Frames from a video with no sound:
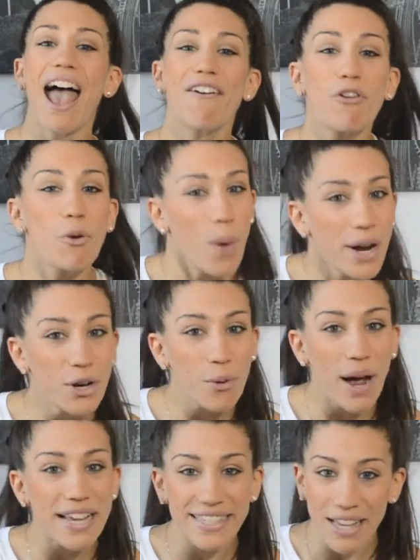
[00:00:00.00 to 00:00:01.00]
Ever wonder
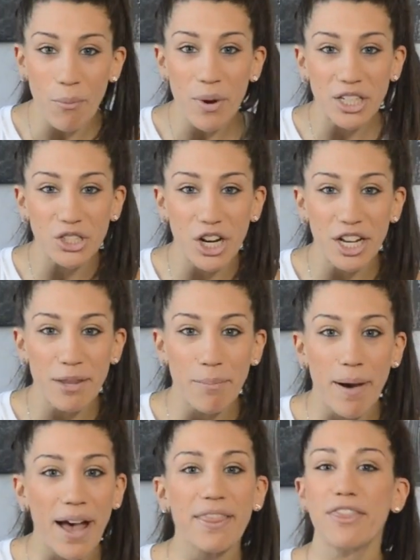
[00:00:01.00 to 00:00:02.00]
why some weeks during the
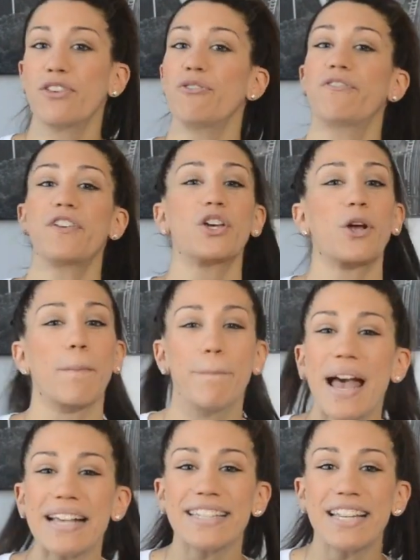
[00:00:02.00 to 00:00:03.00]
month you feel your
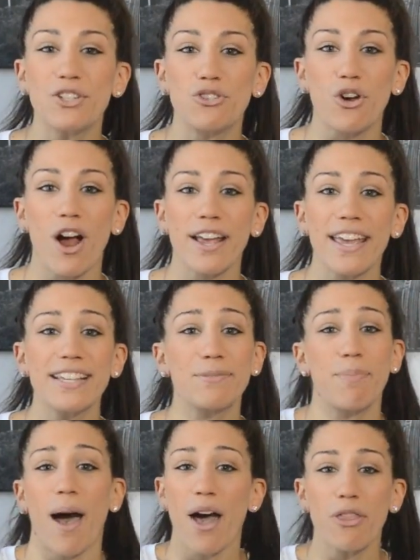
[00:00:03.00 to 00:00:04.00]
best and strongest,
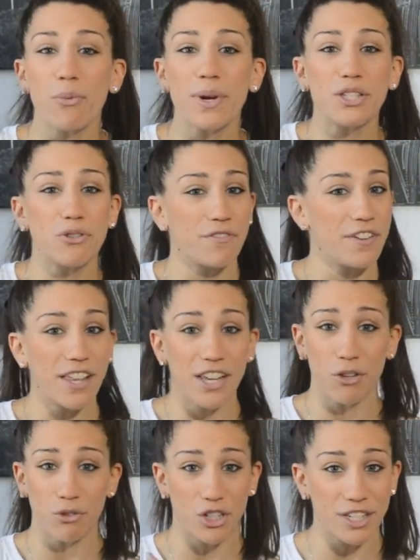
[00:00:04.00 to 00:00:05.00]
but other weeks you feel
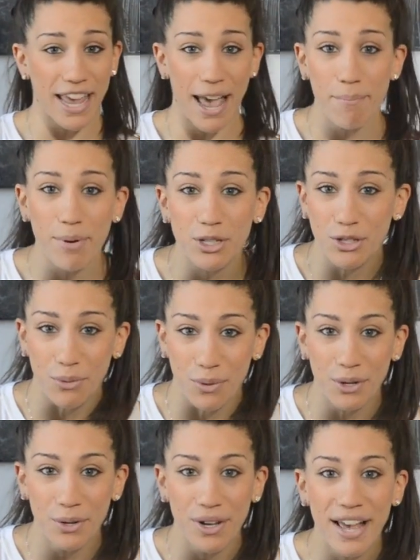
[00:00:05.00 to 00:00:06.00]
like you just can't push
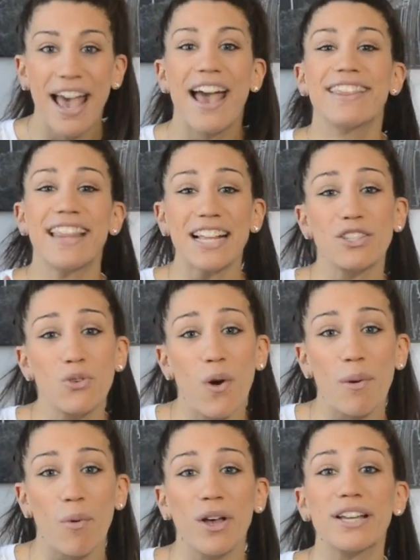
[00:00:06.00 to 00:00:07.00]
through? That's
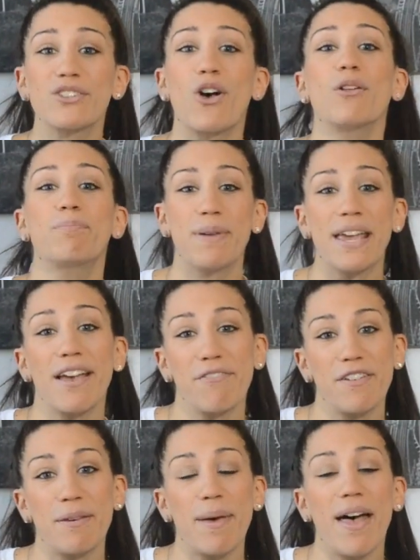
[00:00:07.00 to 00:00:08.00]
normal. It's called being a
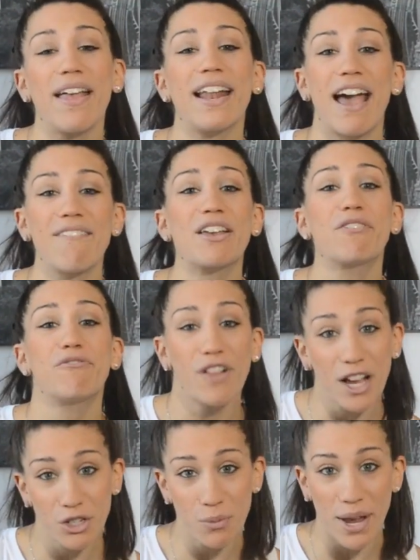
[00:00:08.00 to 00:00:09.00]
female and having
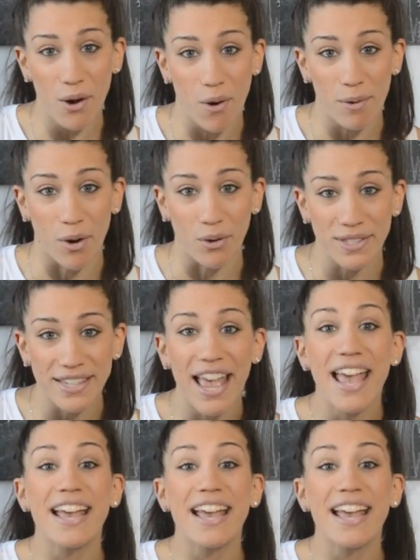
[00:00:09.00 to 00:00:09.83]
fluctuating hormones.